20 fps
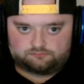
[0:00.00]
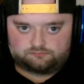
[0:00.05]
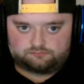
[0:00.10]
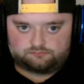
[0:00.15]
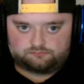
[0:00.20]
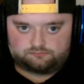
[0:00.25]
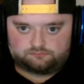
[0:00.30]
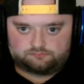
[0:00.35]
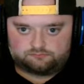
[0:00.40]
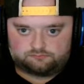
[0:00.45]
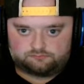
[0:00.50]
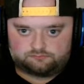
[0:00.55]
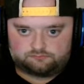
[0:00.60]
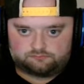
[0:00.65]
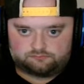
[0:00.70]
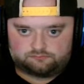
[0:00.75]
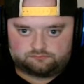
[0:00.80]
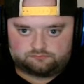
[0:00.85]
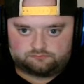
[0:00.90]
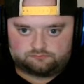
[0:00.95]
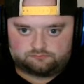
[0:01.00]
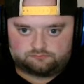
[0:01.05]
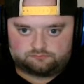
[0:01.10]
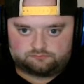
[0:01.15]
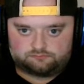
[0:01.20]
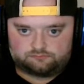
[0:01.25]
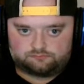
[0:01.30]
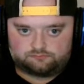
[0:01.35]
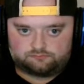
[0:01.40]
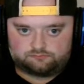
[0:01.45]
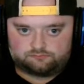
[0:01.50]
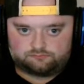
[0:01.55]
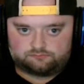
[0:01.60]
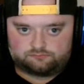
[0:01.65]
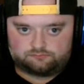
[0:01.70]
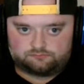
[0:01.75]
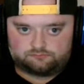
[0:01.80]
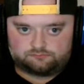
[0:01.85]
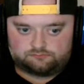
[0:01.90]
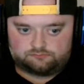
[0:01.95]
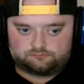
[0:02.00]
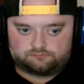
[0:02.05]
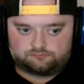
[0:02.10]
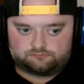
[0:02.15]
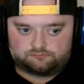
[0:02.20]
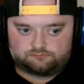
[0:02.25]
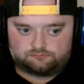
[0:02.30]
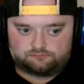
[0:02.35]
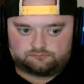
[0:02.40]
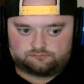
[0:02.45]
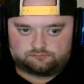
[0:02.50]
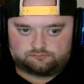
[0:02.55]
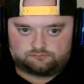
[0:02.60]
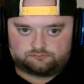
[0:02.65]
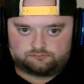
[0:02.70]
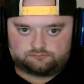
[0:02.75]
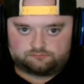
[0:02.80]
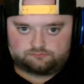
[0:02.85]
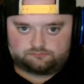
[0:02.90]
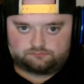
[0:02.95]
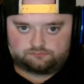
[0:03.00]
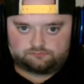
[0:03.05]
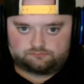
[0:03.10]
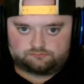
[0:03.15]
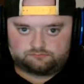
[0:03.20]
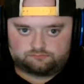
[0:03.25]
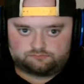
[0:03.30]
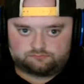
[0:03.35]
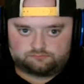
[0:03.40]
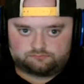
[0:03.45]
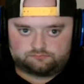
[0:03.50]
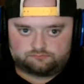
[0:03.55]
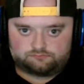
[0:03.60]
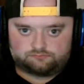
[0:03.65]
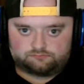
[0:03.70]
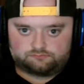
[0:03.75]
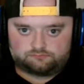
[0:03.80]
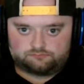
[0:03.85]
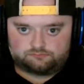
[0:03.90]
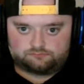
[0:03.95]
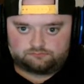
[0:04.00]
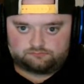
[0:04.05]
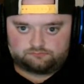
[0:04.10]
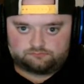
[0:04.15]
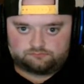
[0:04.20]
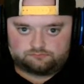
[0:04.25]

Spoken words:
[no speech]